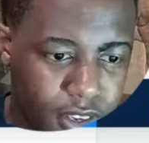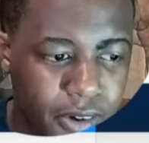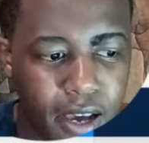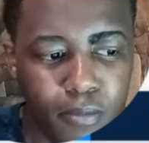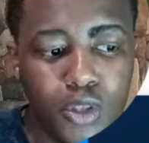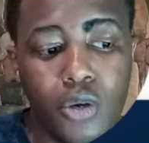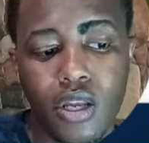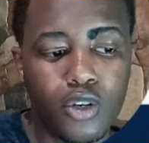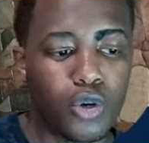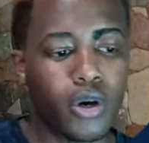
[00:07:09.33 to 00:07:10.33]
Okay, so you can
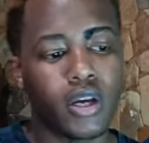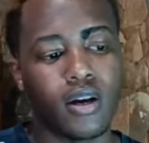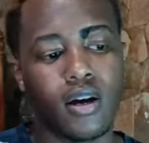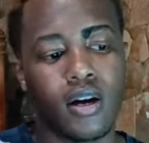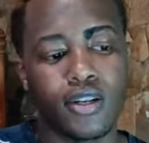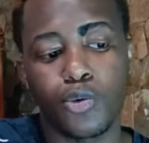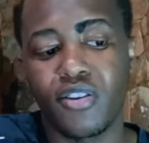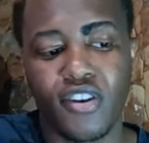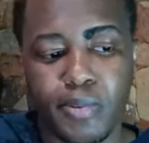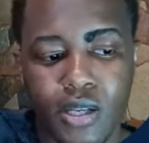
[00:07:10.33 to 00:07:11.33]
enjoy
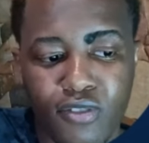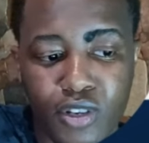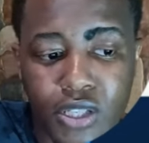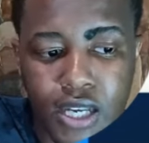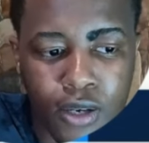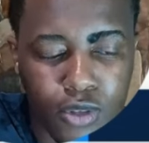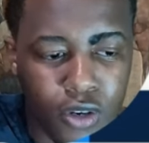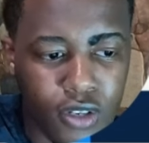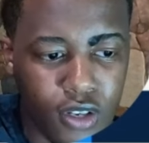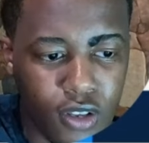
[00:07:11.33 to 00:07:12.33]
25% of your discount
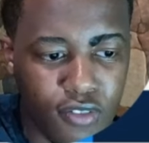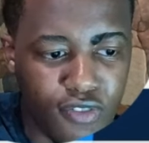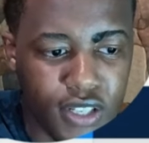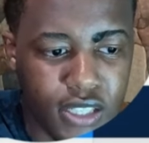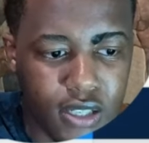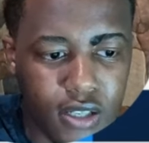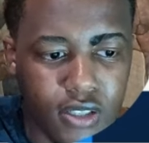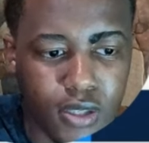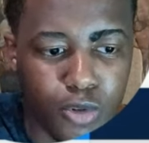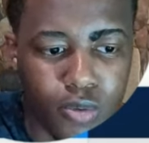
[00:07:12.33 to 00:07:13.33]
on a fit
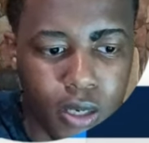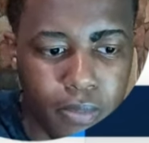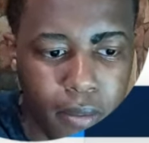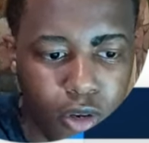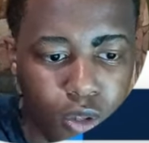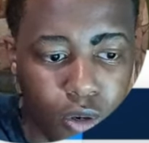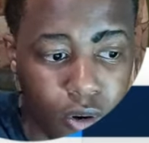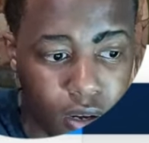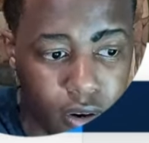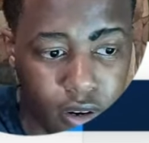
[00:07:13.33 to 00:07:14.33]
subscription payment with your
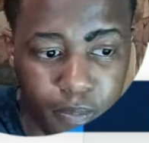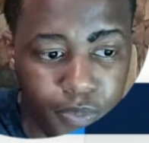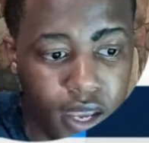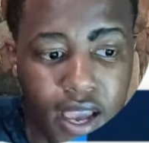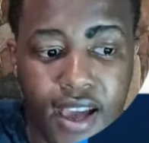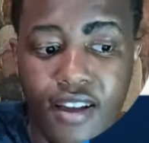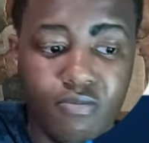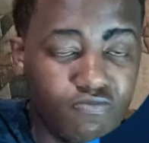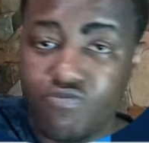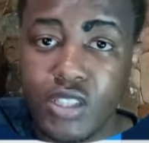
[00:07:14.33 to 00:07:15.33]
credit card.
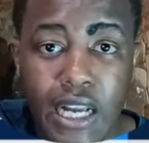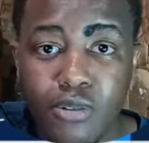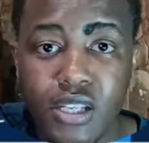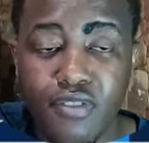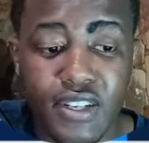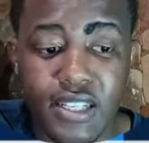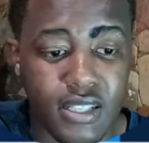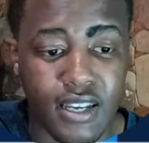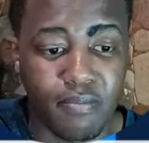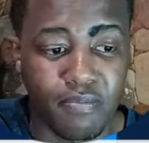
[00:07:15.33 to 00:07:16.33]
Sounds like a fitness
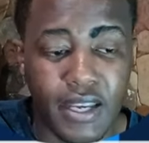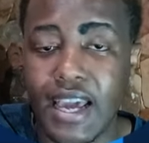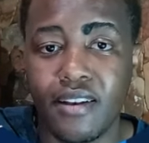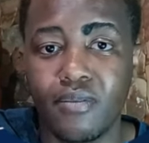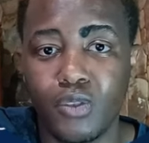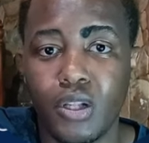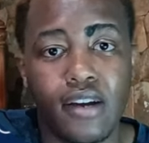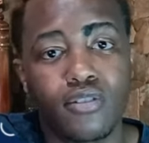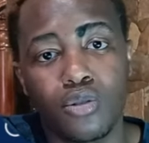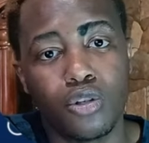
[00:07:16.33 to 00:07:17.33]
thing. Again, you'll have
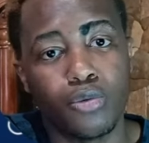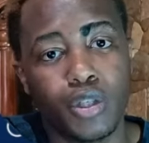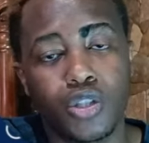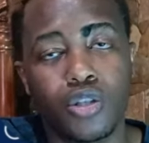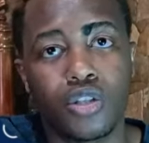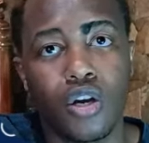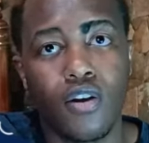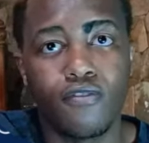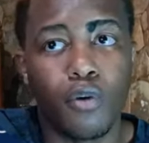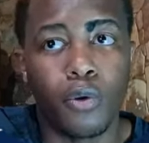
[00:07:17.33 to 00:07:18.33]
to do your research
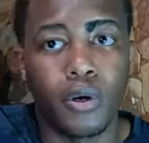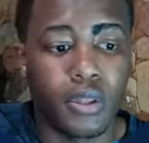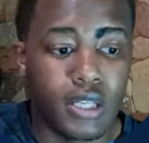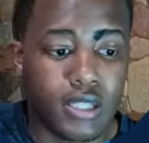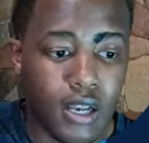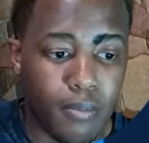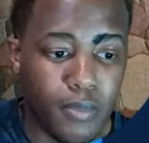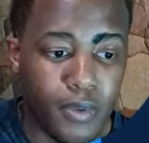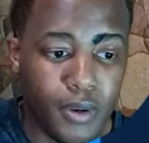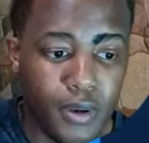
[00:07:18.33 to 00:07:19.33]
for this club,
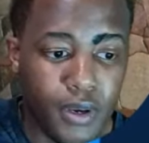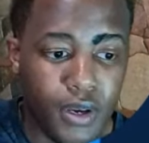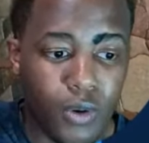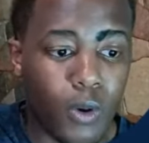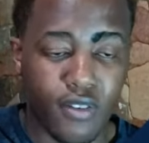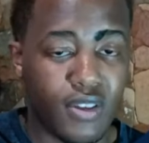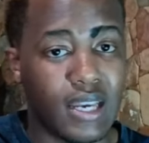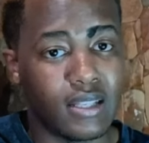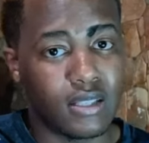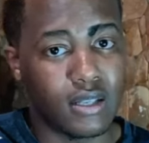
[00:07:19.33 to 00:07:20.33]
whatever it
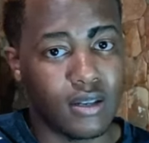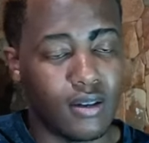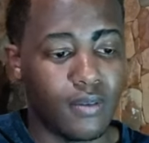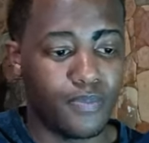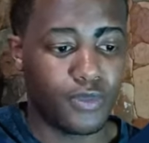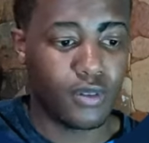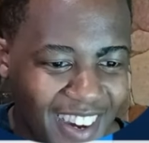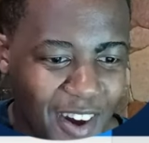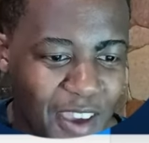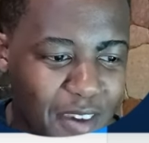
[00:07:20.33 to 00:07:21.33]
is.
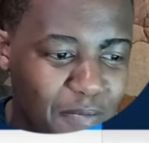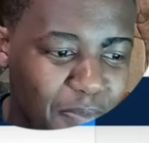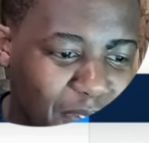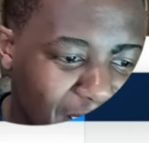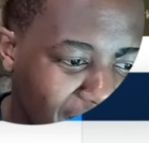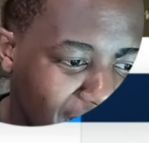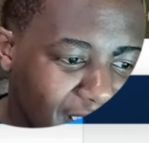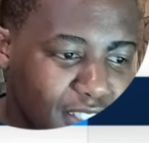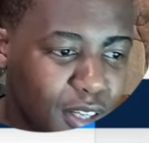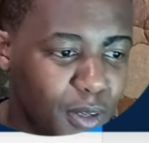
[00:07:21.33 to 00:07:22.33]
Okay,
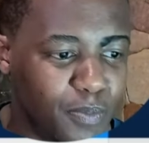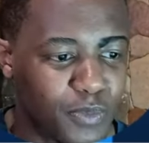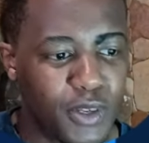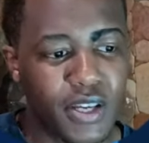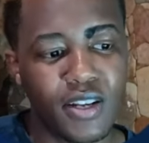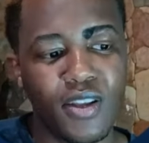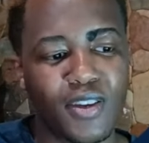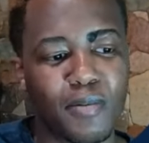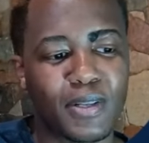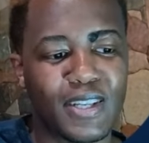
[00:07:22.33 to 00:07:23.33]
so you can unlock
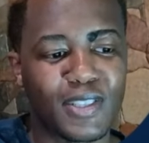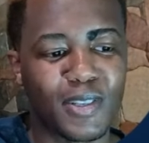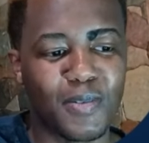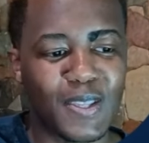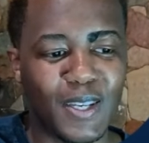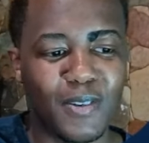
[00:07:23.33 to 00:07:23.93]
your potential with the